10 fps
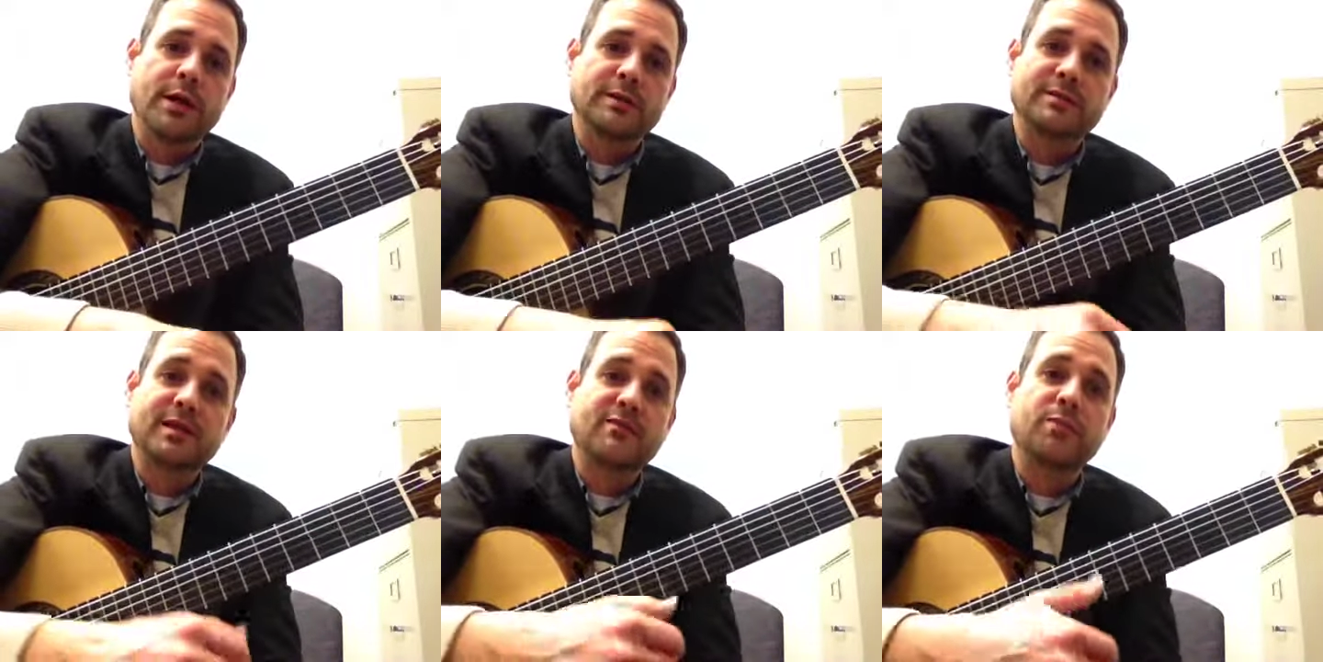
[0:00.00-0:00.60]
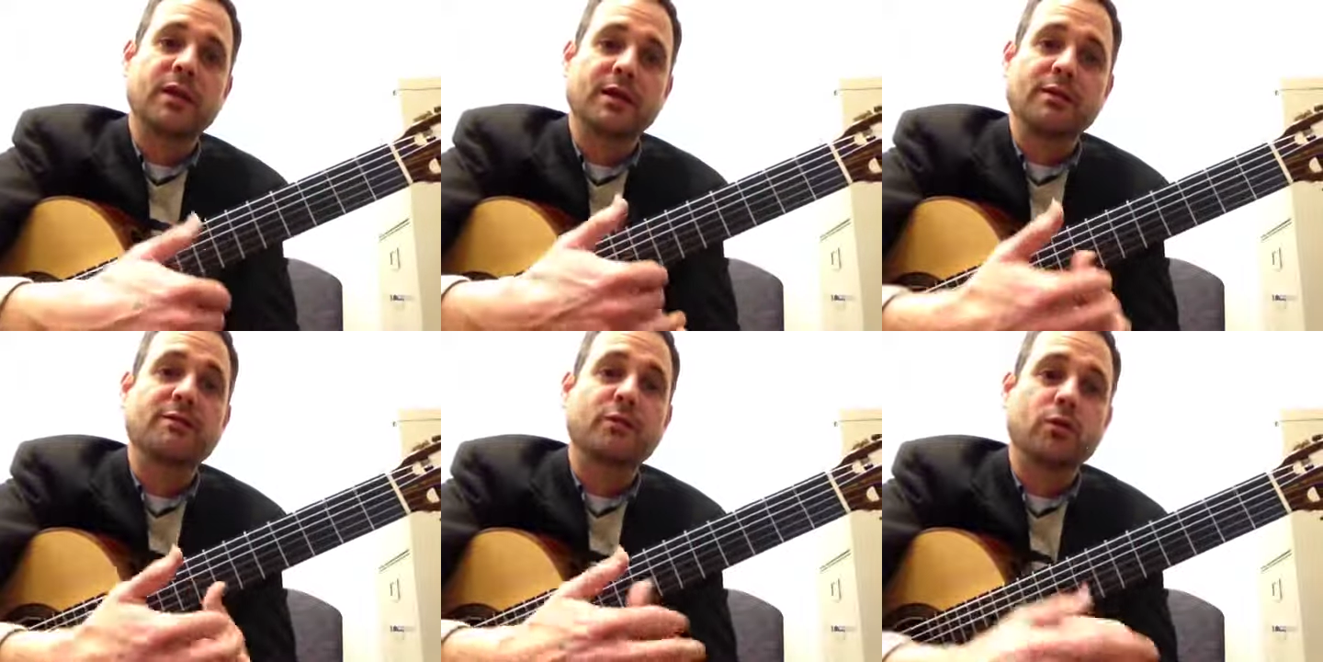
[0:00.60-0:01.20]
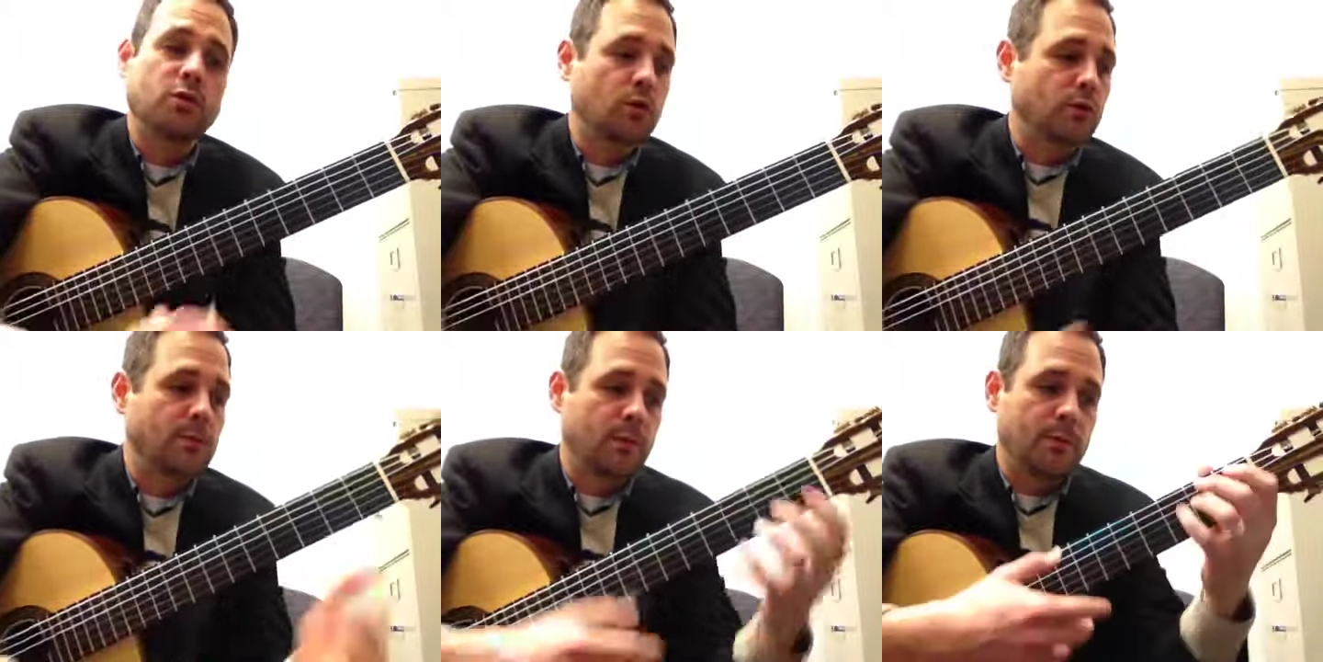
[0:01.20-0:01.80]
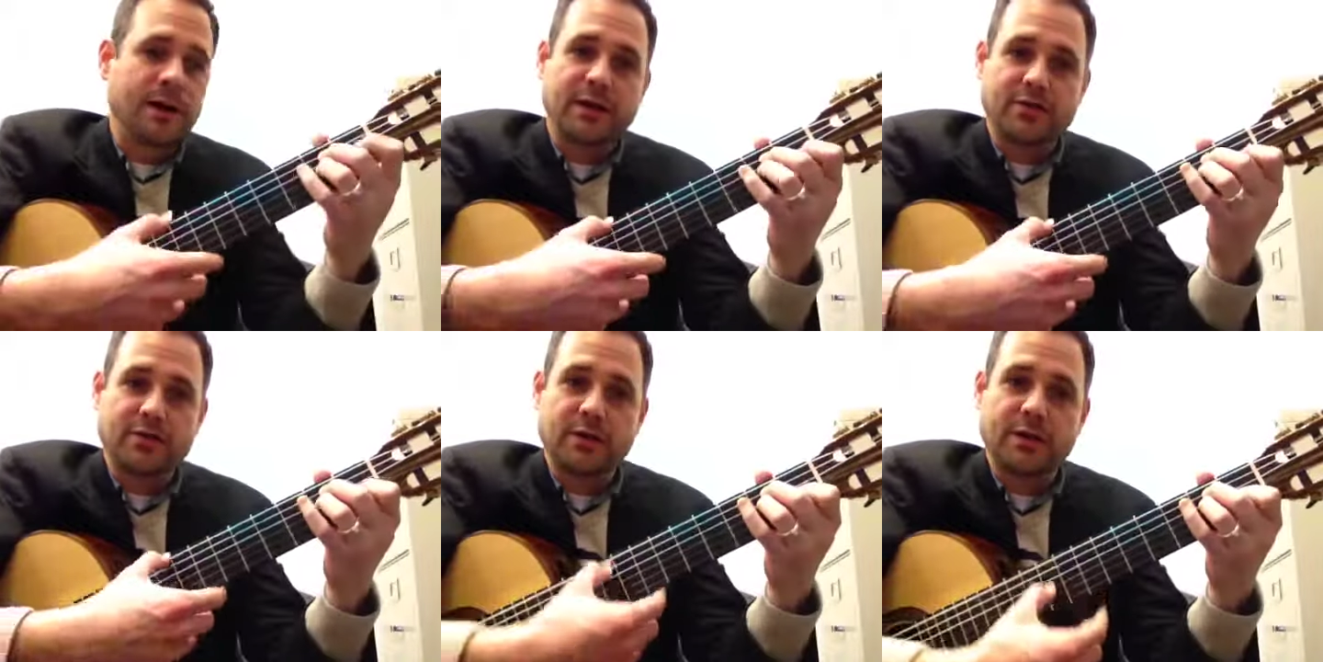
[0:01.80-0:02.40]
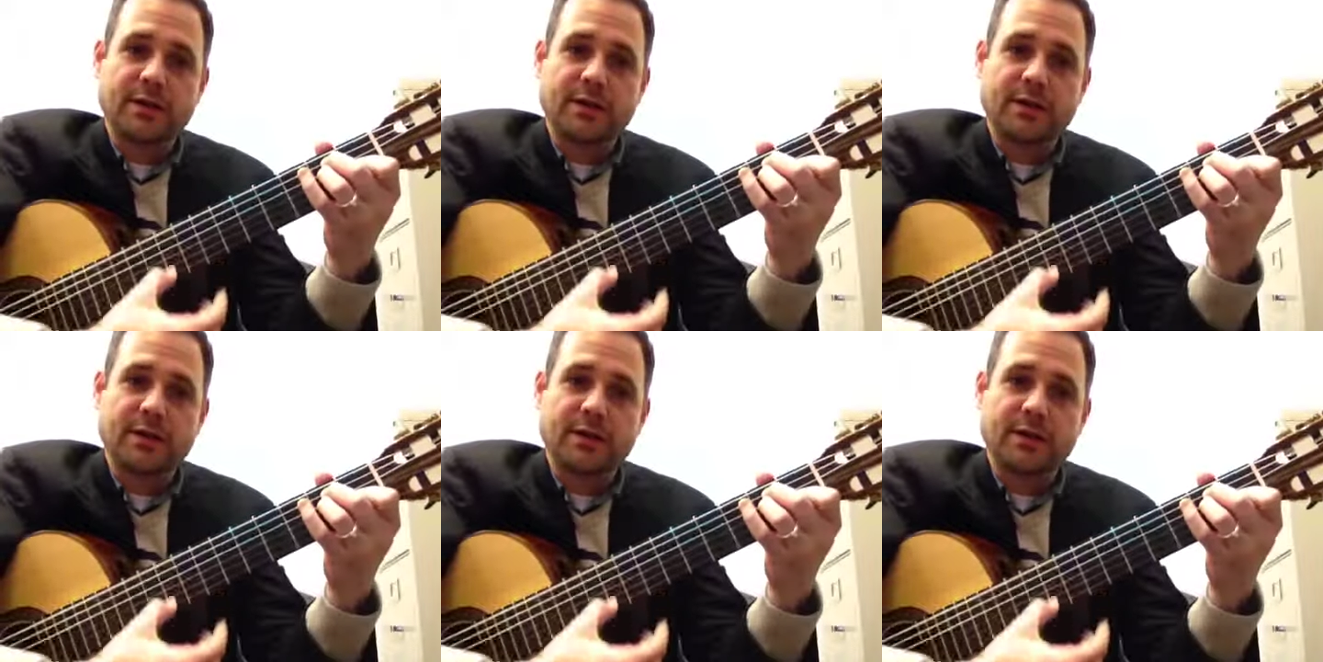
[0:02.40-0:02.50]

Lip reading: instead of playing the full chord, what we might consider